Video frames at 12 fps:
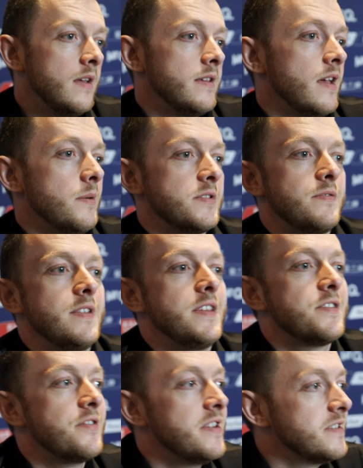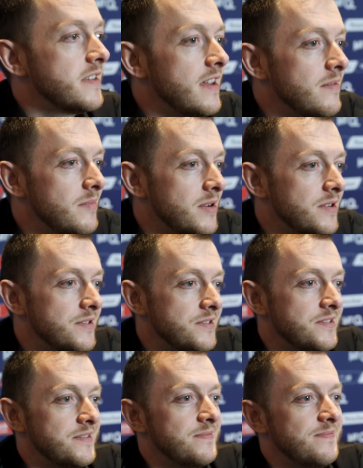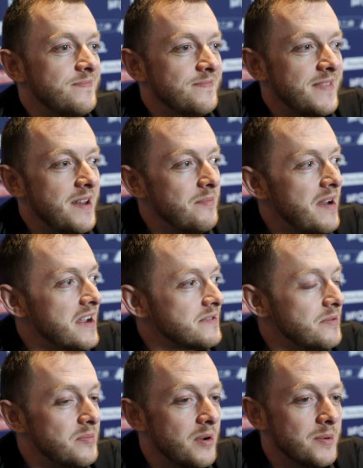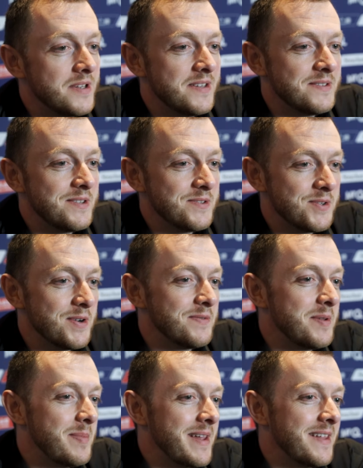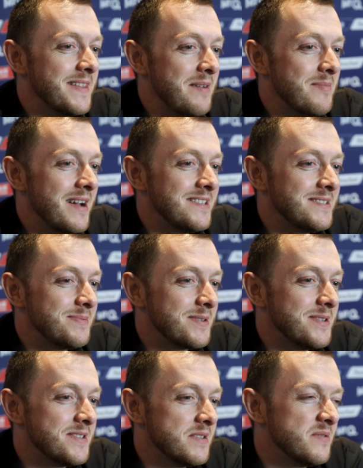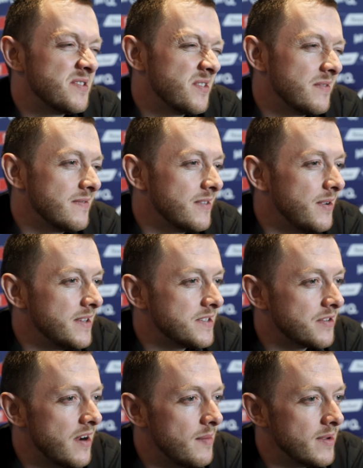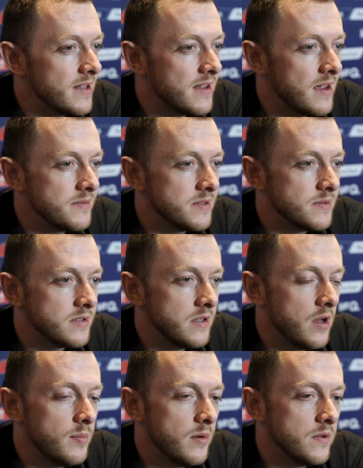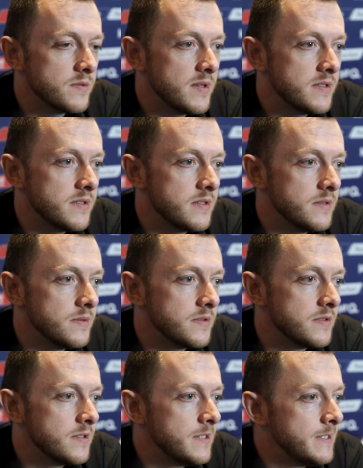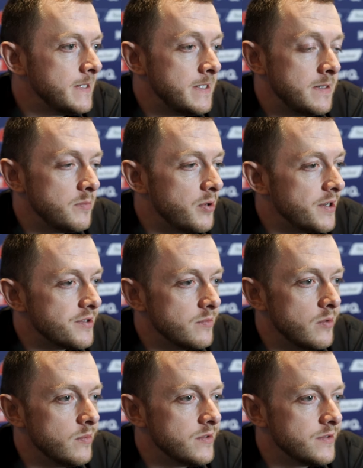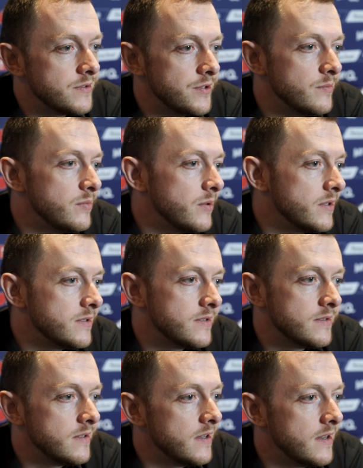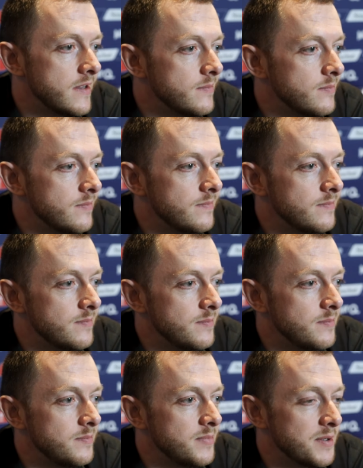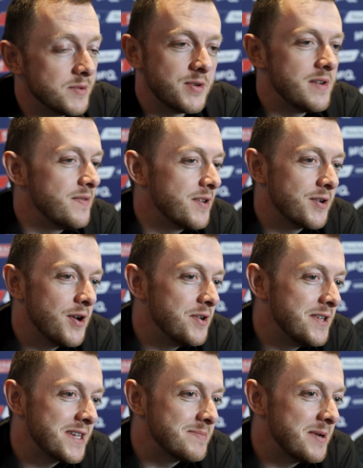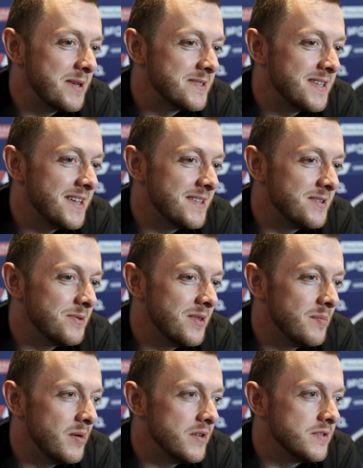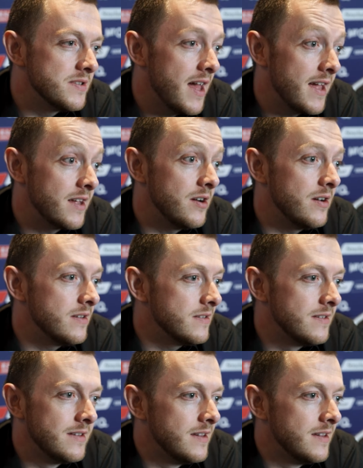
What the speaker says: Yeah, it was a really strange game because that maximum probably didn't deserve to be in that match because it was quite scrappy at times. There was a lot of balls missed. There was pressure moments, turning points. But it was great for the crowd to experience that. And you know, the buzz that I got,